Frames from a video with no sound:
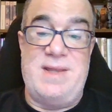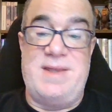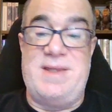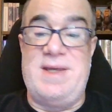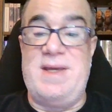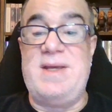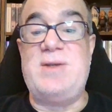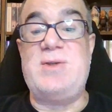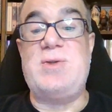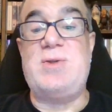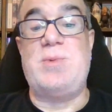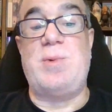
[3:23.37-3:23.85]

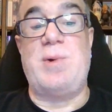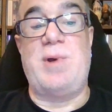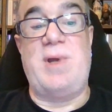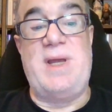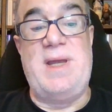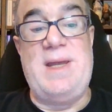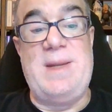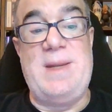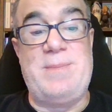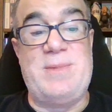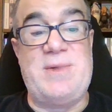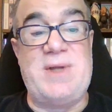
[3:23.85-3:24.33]
These were
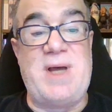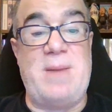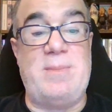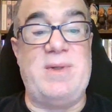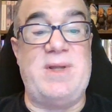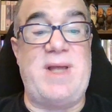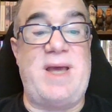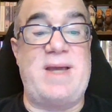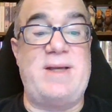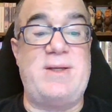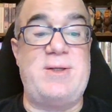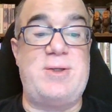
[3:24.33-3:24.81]
heaped up
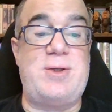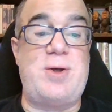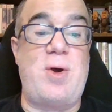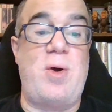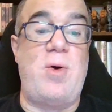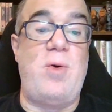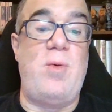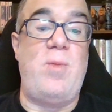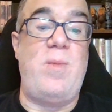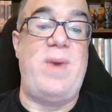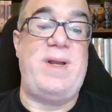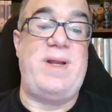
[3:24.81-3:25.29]
like
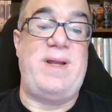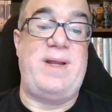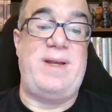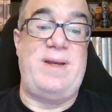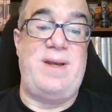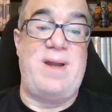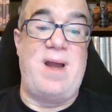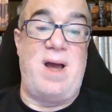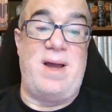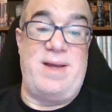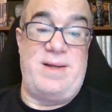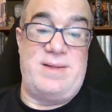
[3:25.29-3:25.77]
so many
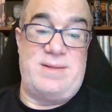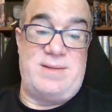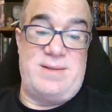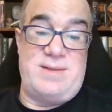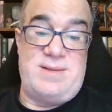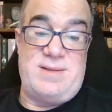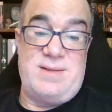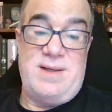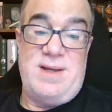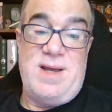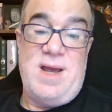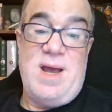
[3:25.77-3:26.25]

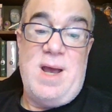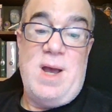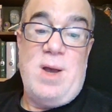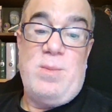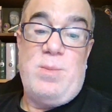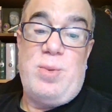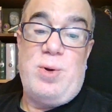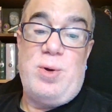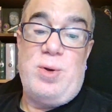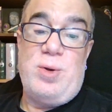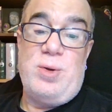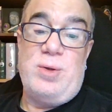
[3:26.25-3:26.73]
nuggets
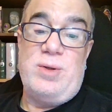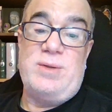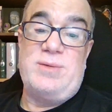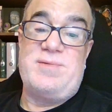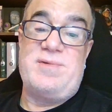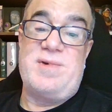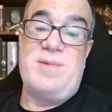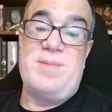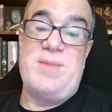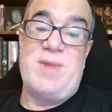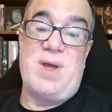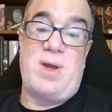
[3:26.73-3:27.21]
pulled
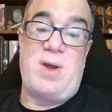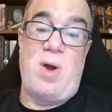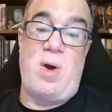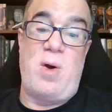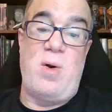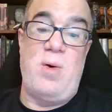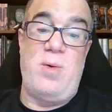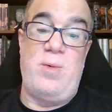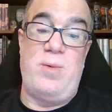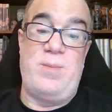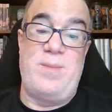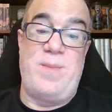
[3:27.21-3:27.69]
from the
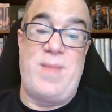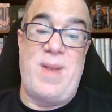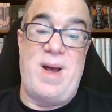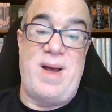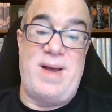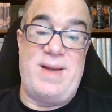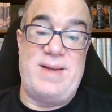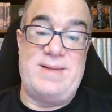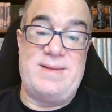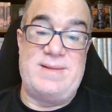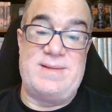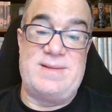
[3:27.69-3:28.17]
code
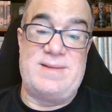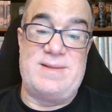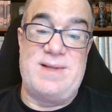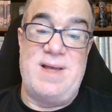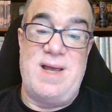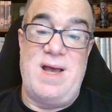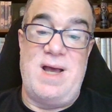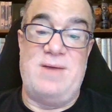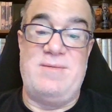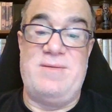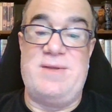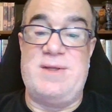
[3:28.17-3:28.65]
mines
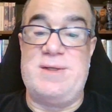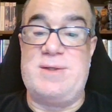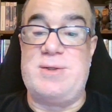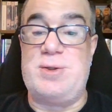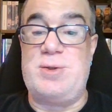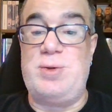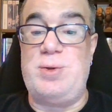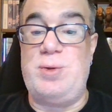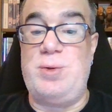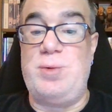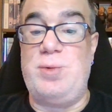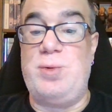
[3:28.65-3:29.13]
of this
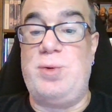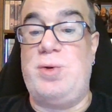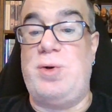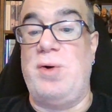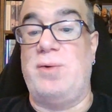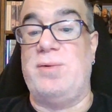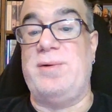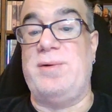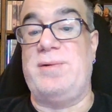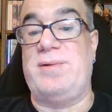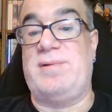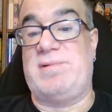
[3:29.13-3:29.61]
new
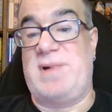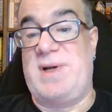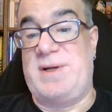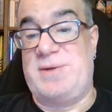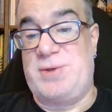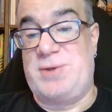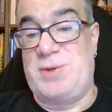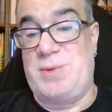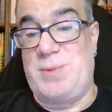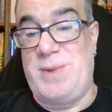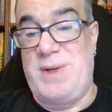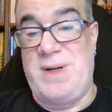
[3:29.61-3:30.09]
gold
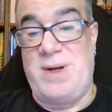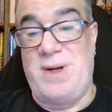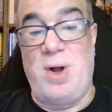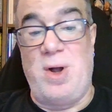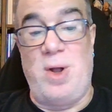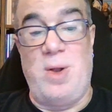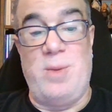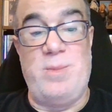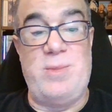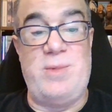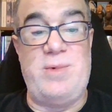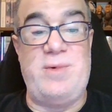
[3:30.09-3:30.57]
rush we had
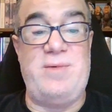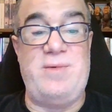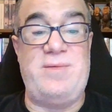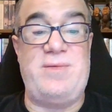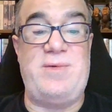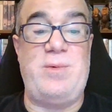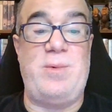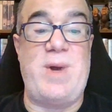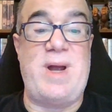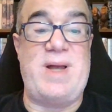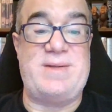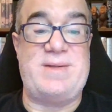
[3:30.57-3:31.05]
all
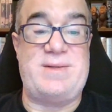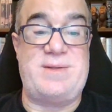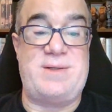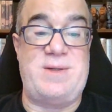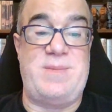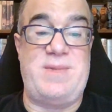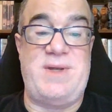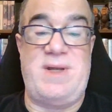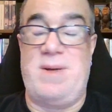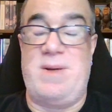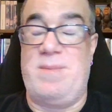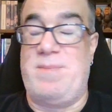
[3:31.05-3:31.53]
moved west
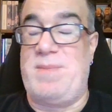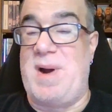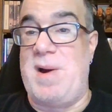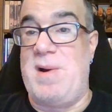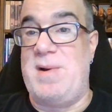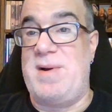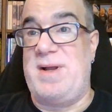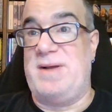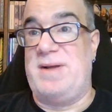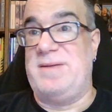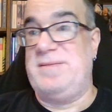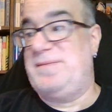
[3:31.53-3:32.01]
to be a
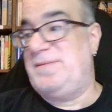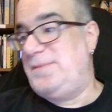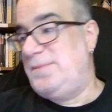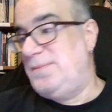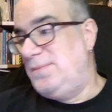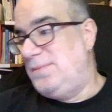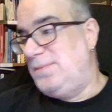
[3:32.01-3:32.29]
part of.